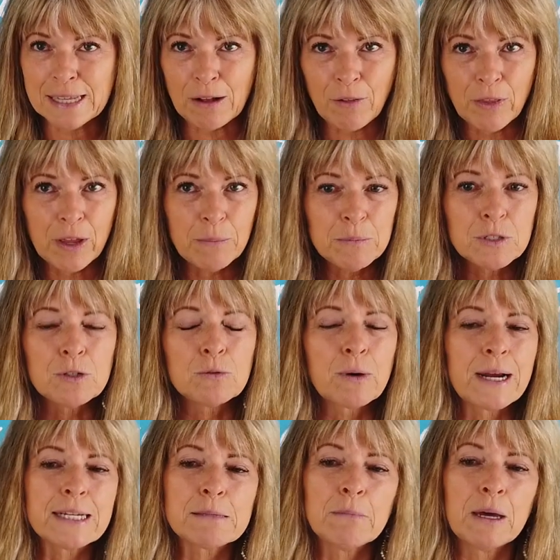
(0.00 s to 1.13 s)
sell them to
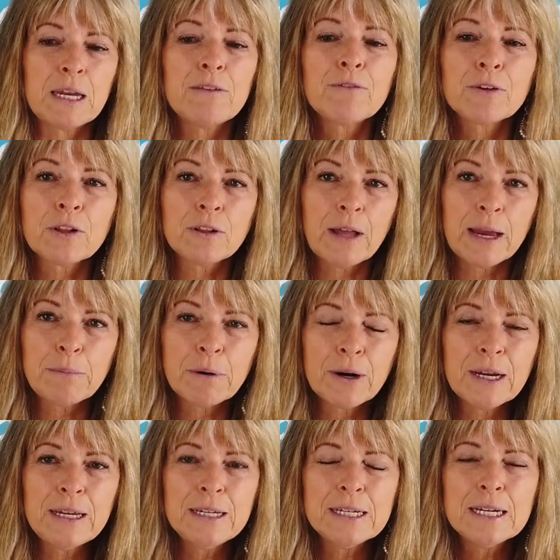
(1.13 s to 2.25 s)
raise money for the
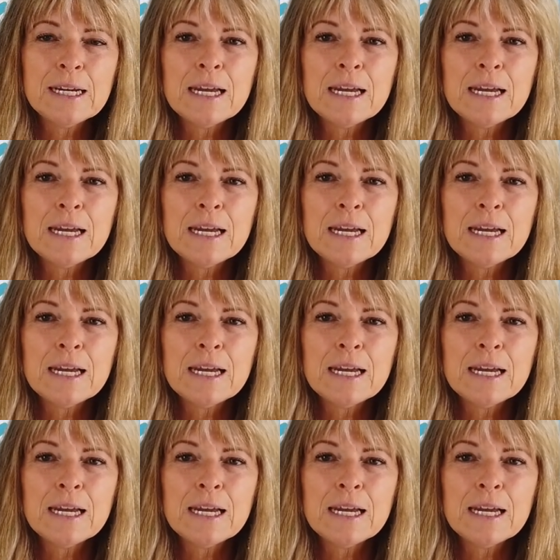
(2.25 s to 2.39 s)
library.